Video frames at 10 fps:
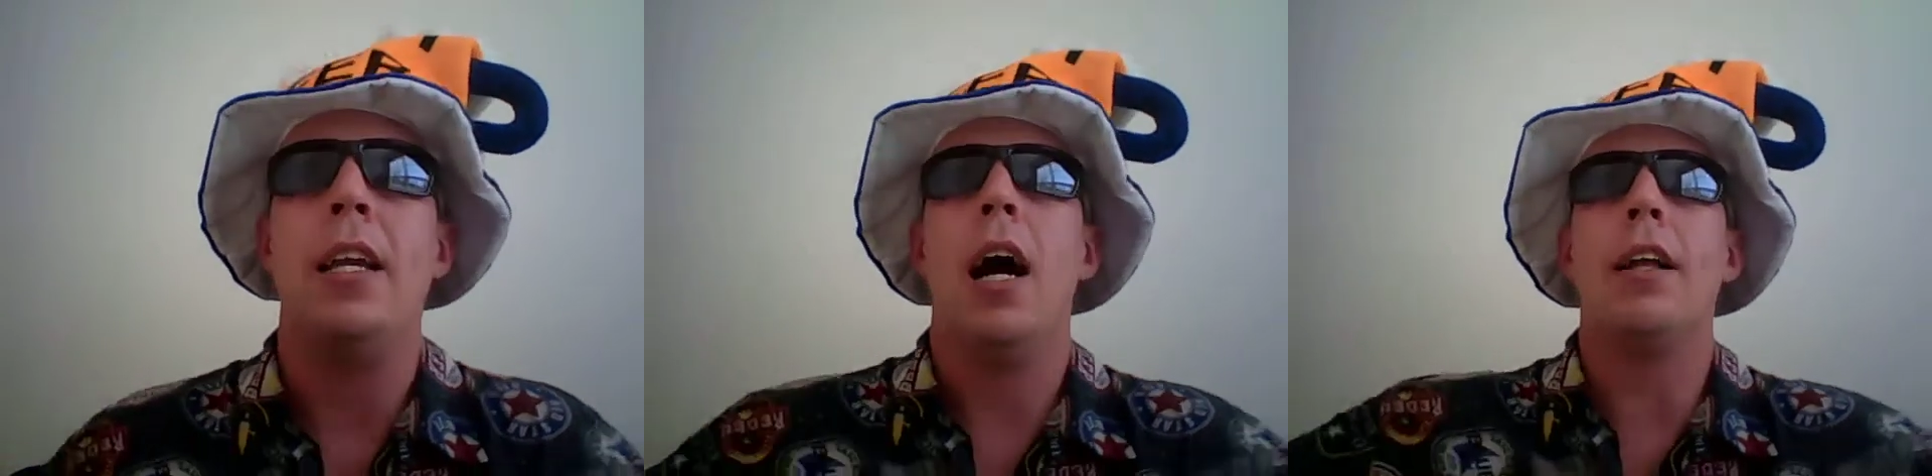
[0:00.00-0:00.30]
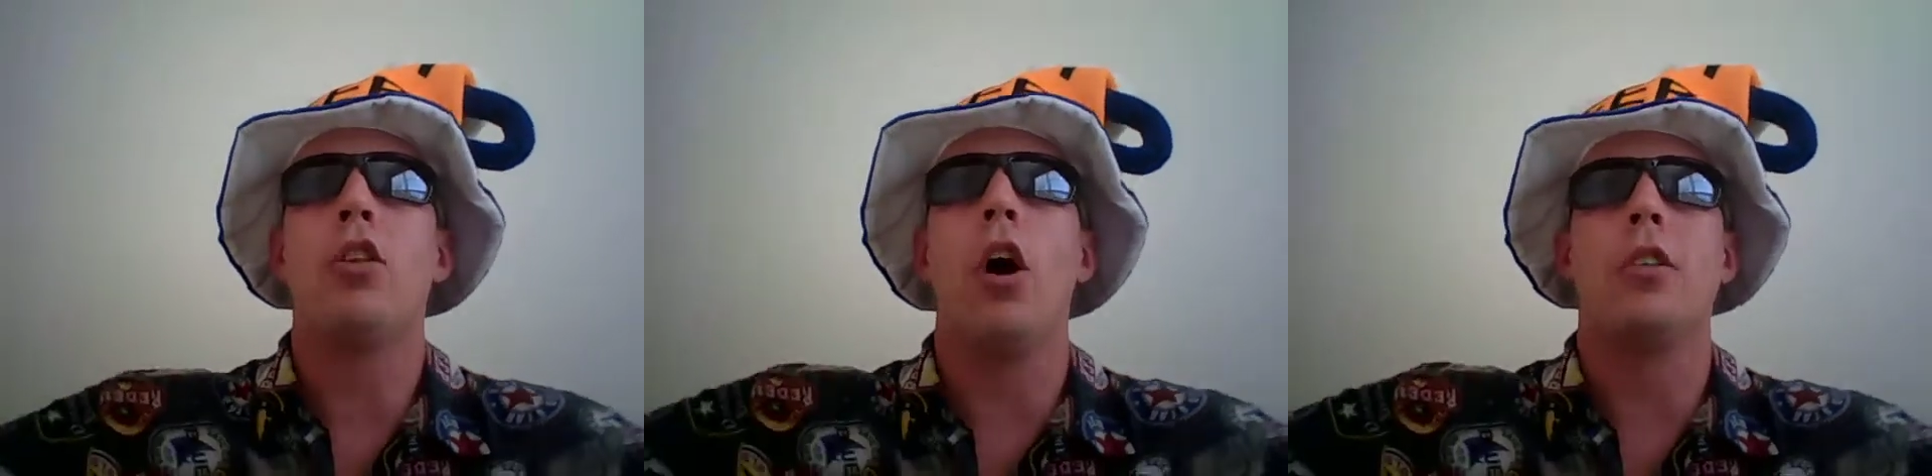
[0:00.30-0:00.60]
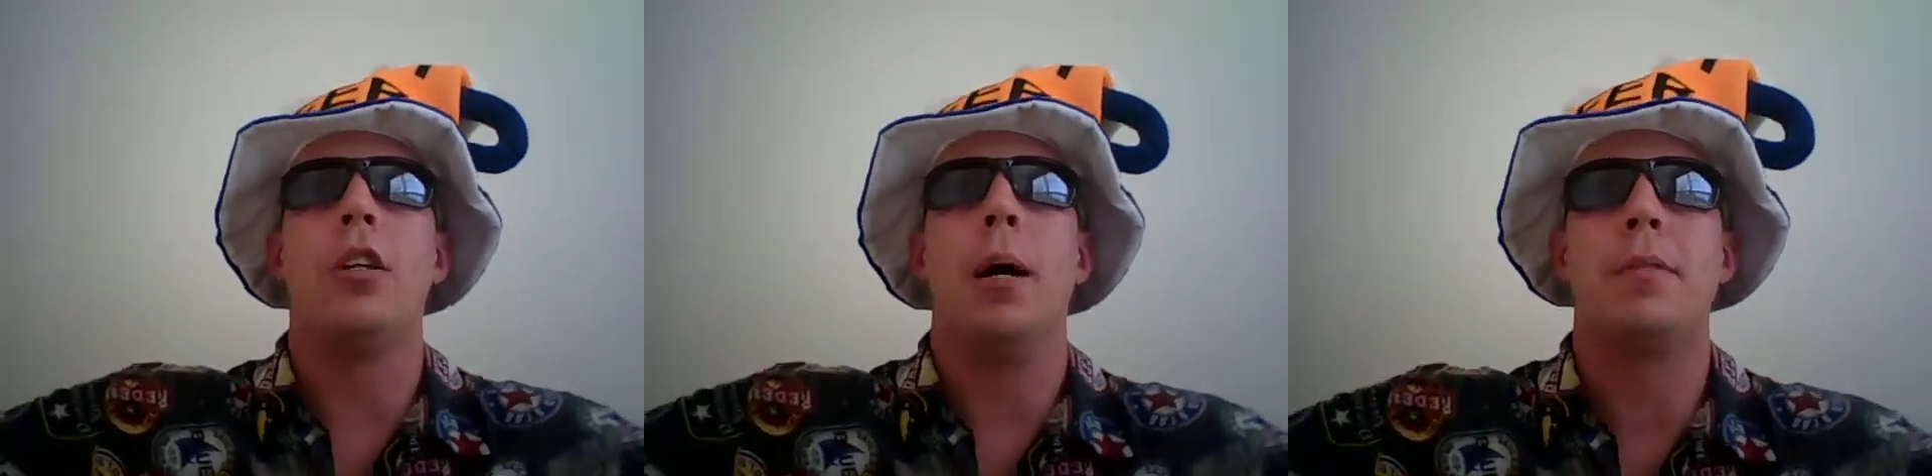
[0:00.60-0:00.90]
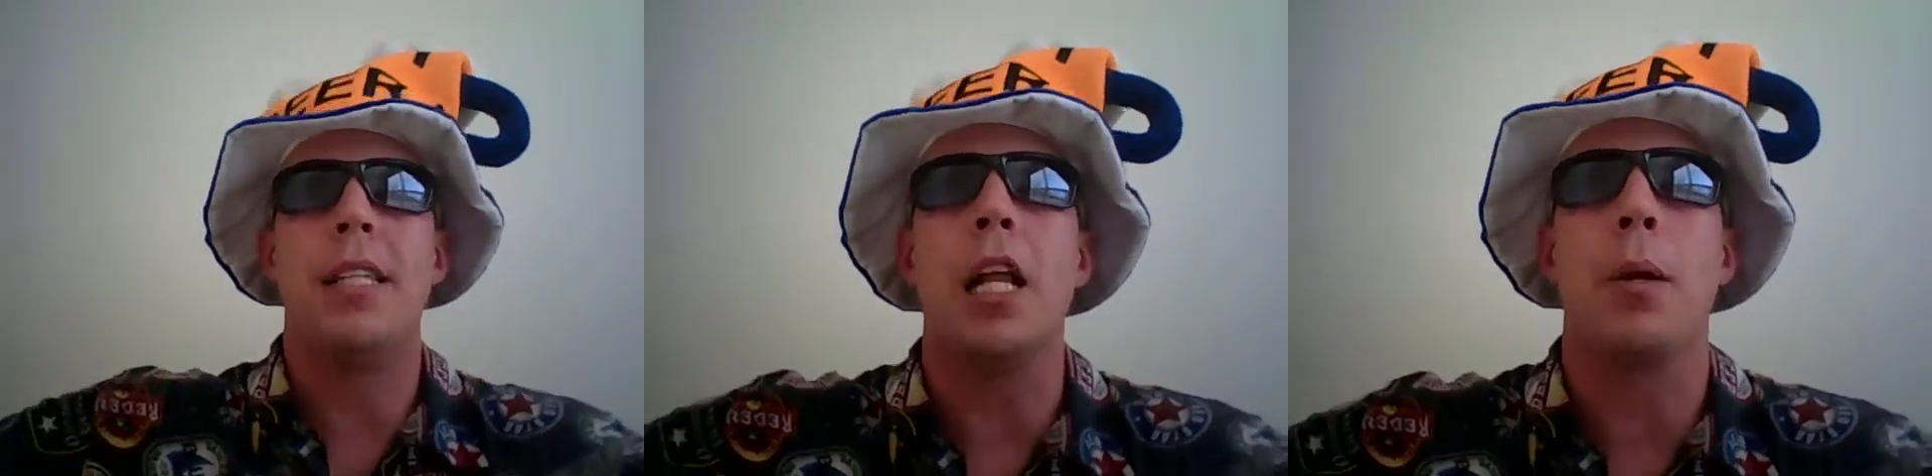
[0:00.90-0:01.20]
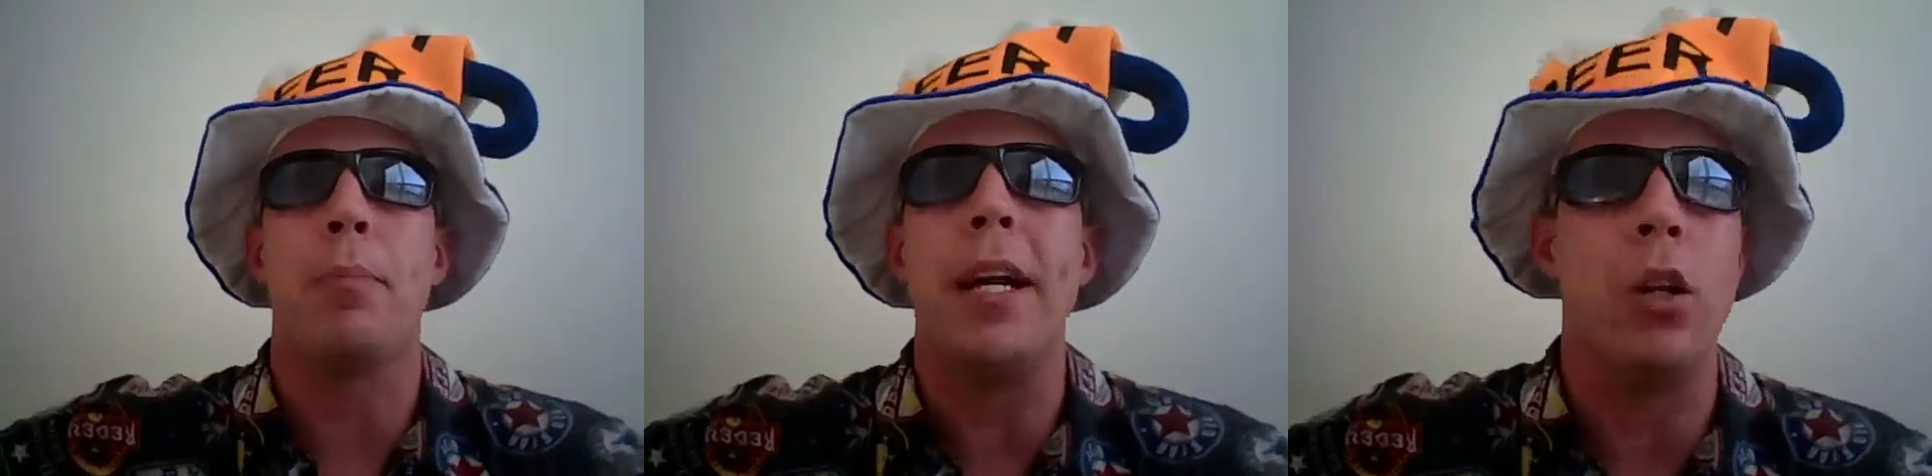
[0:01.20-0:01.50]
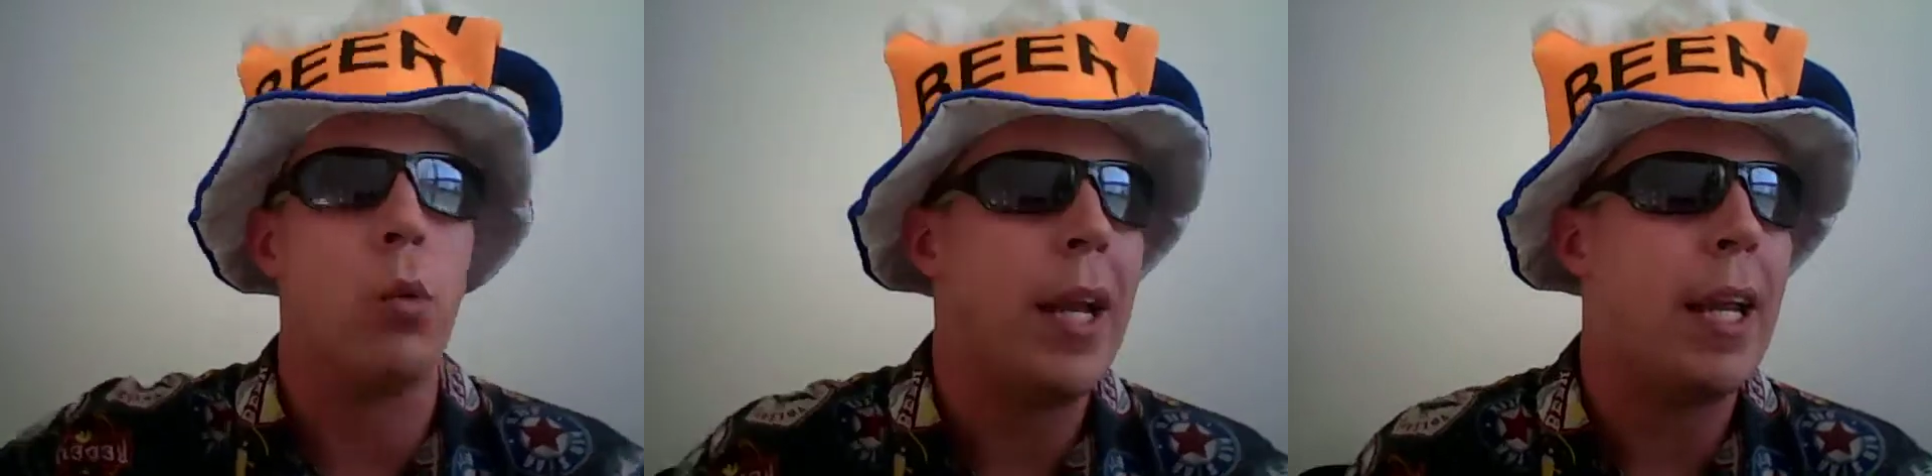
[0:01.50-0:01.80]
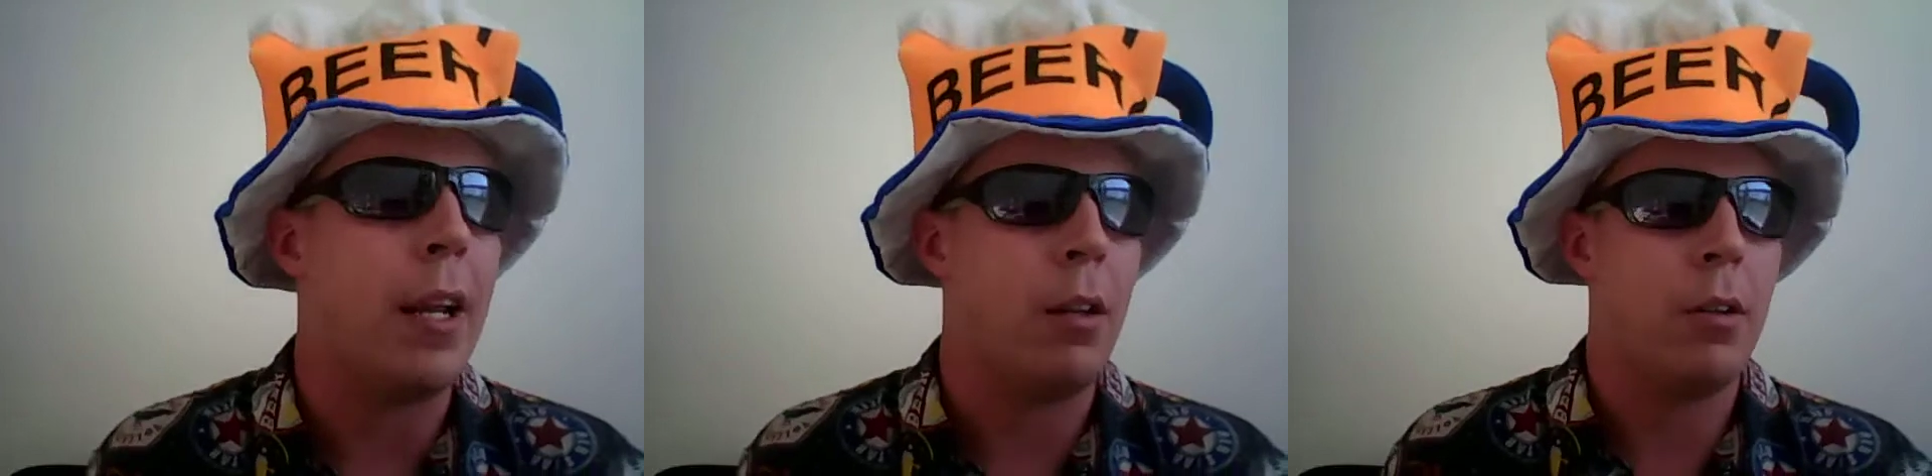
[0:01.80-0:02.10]
Hey, I told you, I'm
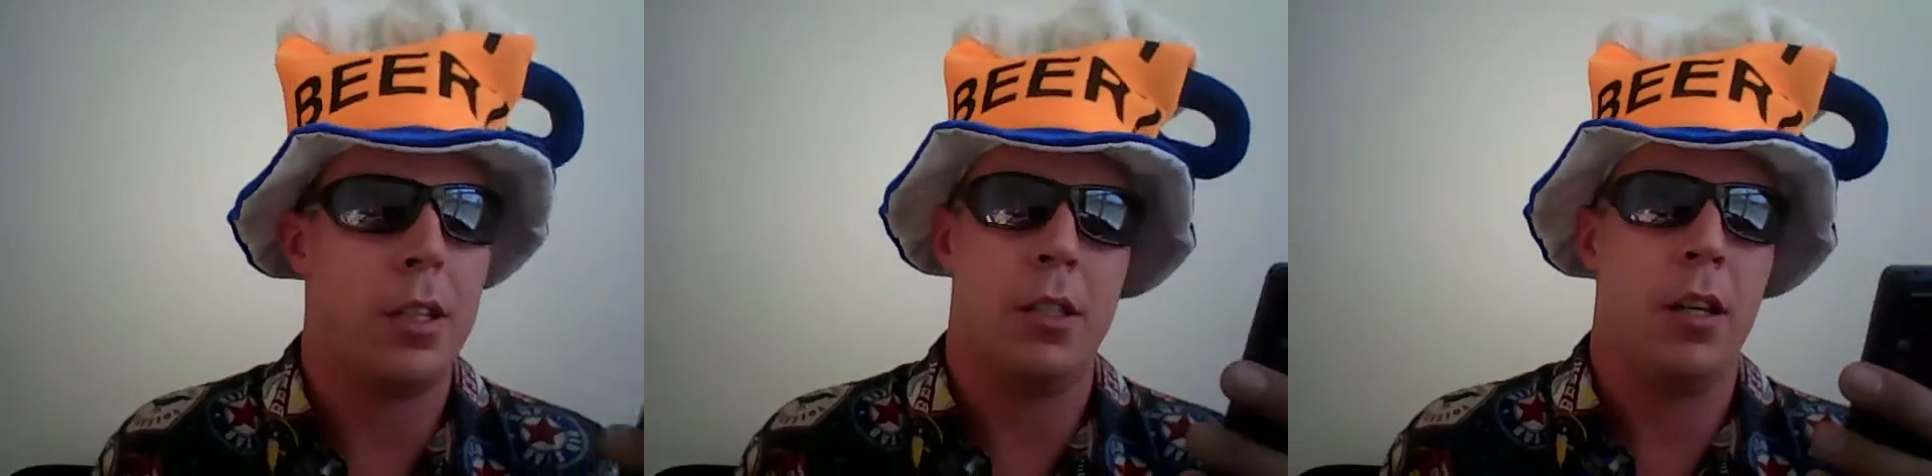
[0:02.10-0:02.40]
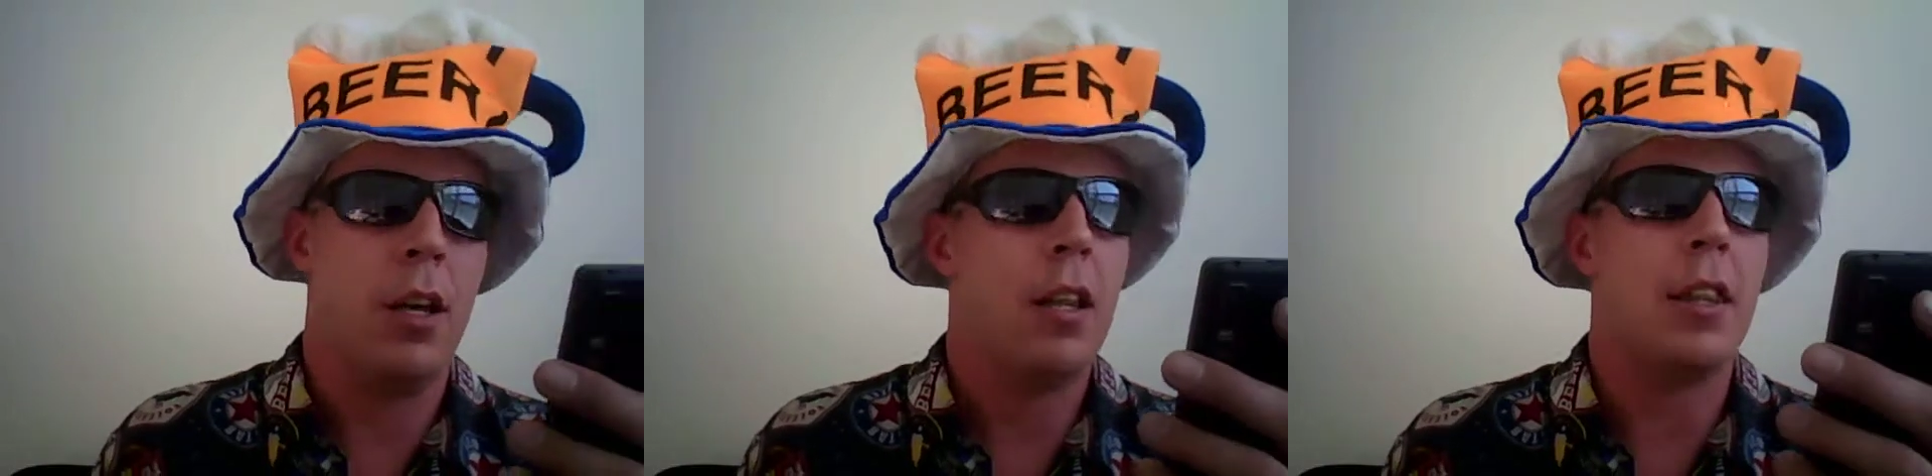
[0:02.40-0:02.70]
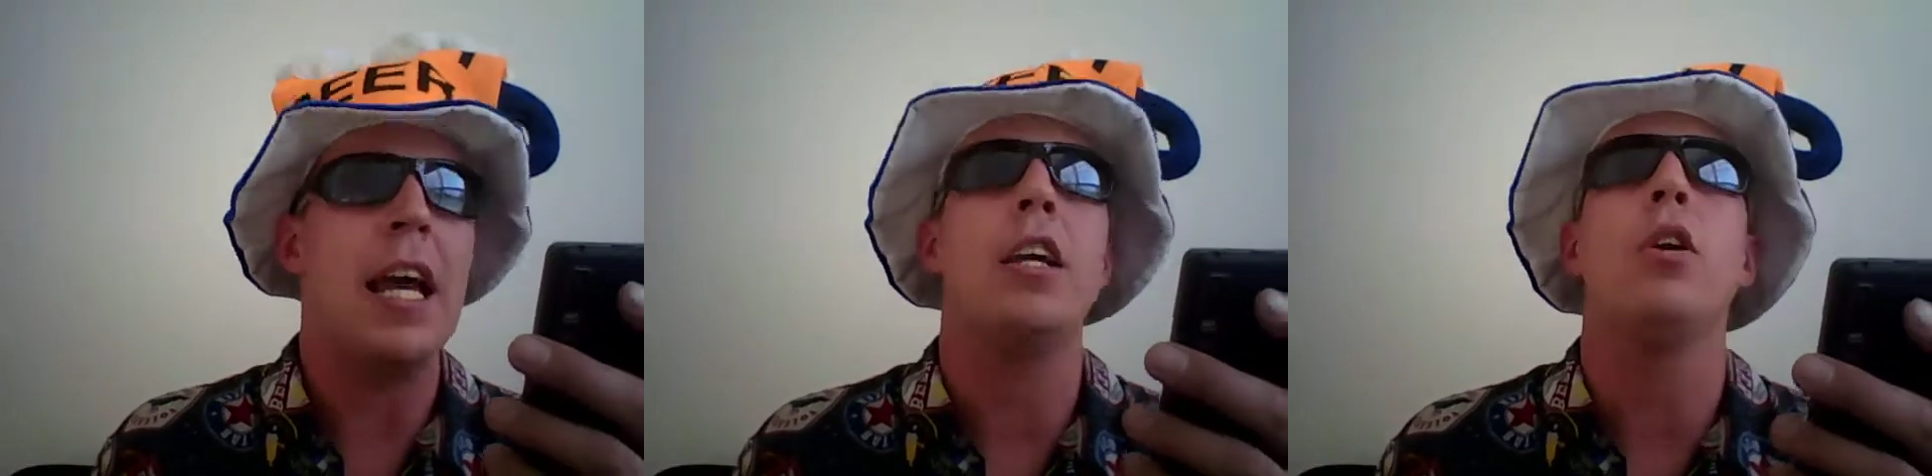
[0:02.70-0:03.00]
celebrating the weekend because